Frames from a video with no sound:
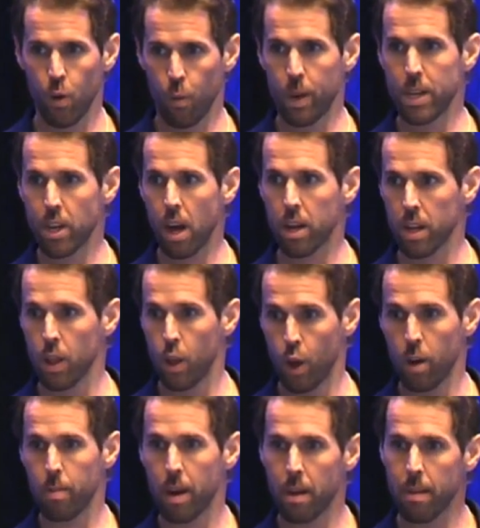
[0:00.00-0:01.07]
we talk a
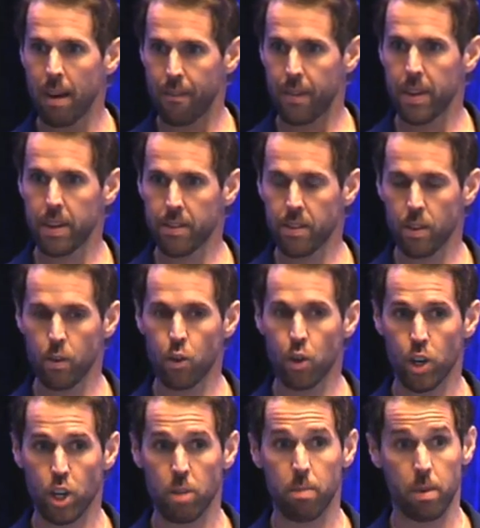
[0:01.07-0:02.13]
little bit about fitness and
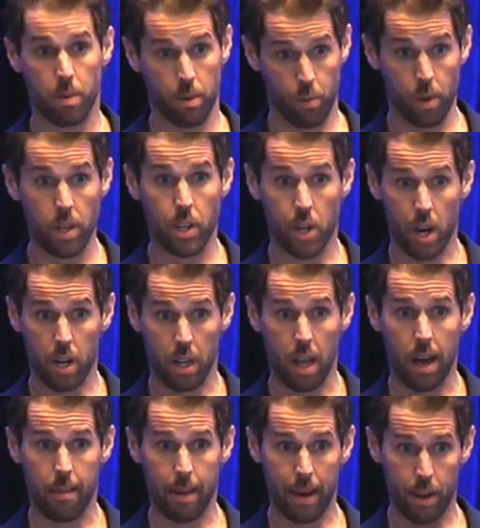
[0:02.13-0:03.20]
nutrition, but we really talk a
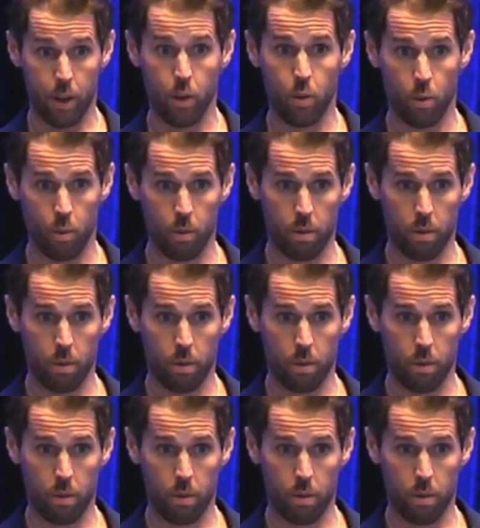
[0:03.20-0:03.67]
lot about you.